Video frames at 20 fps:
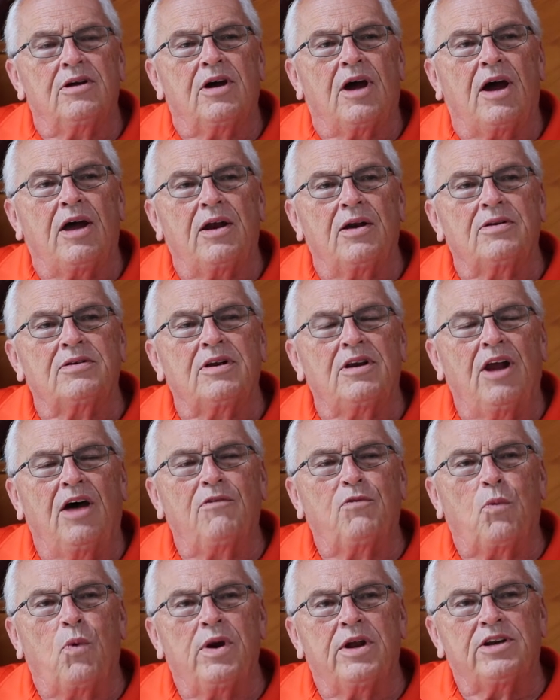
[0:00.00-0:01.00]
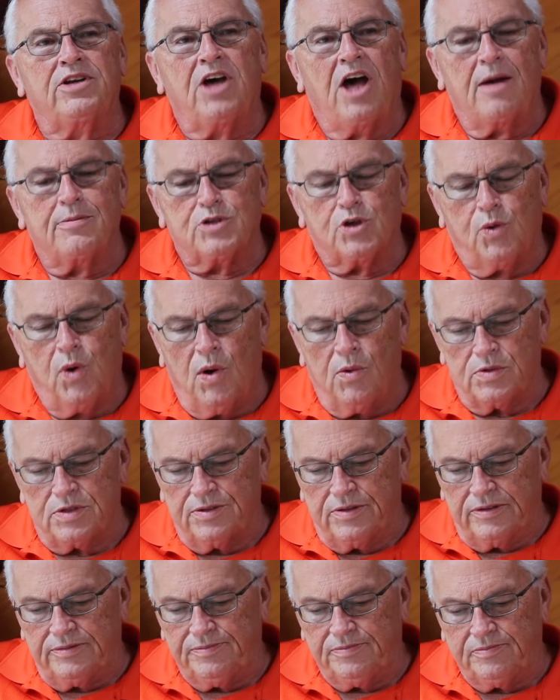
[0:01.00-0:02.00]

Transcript: I loved one of Tom's quotes.